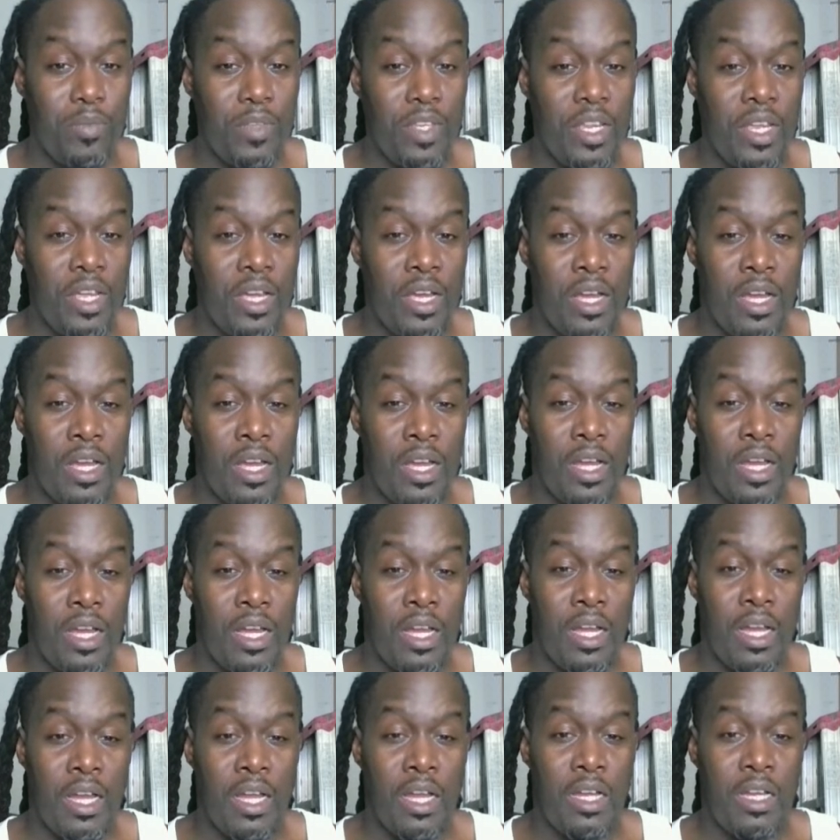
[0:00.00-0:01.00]

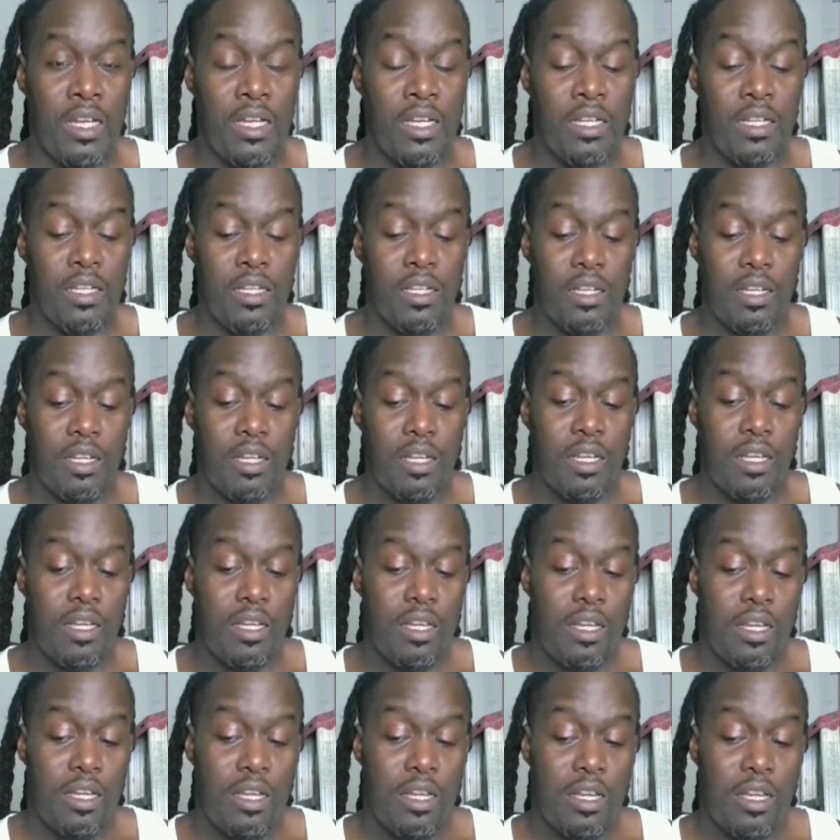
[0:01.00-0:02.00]
I
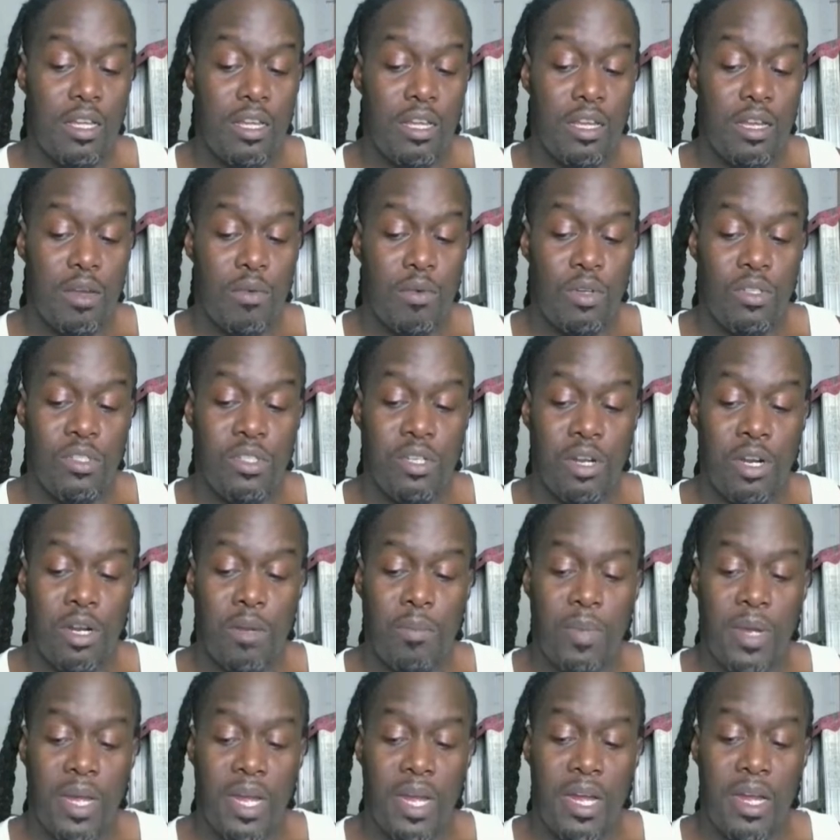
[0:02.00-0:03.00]
want to talk
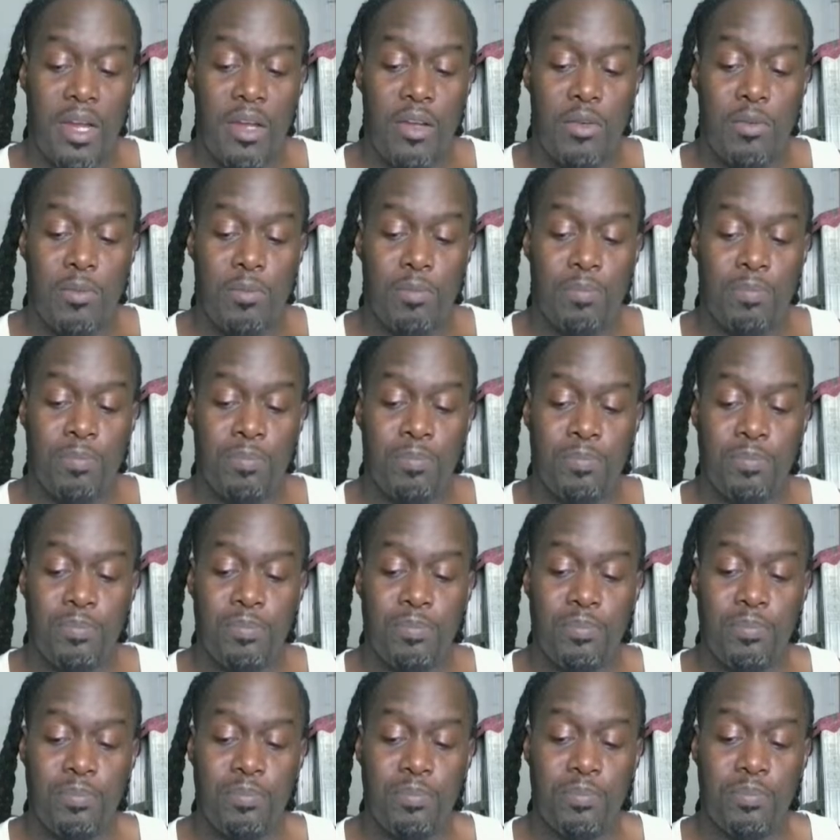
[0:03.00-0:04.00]
about
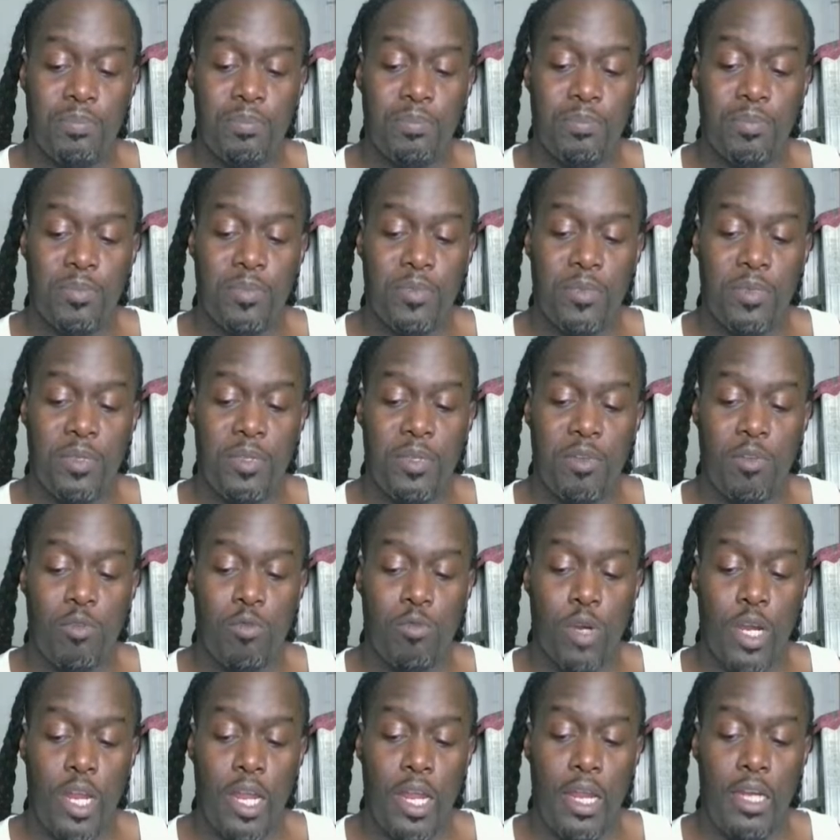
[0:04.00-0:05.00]

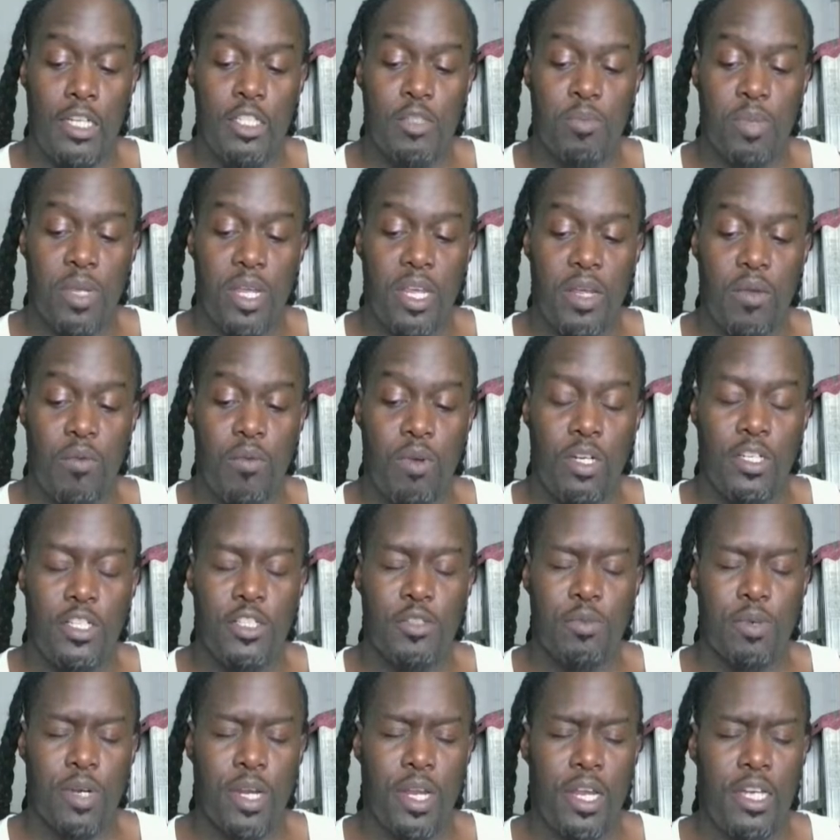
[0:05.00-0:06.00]
rage bait. What
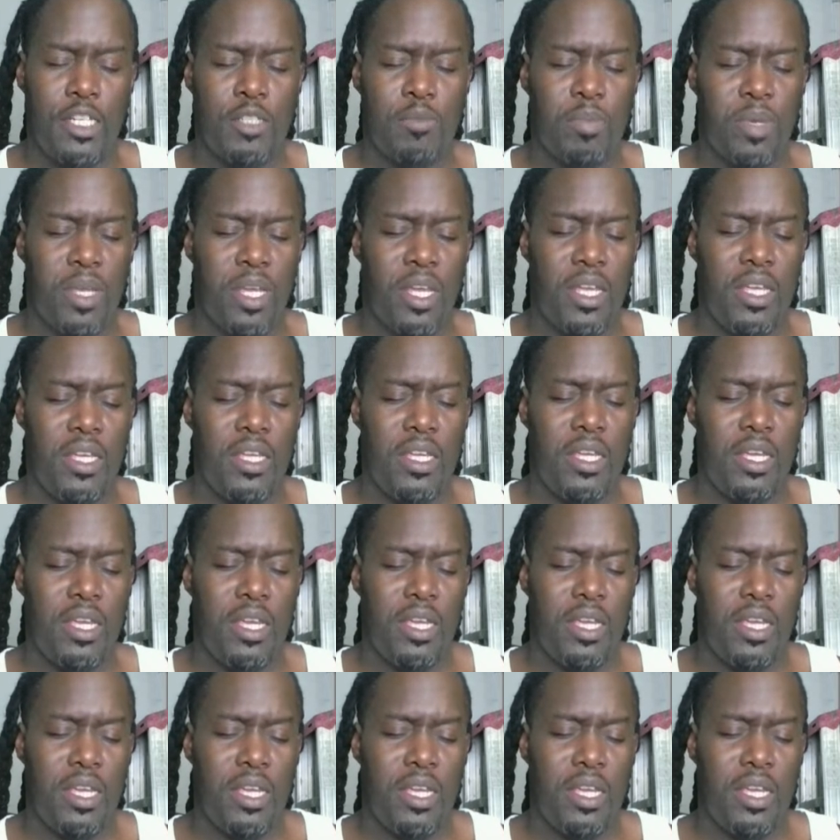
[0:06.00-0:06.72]
is rage bait?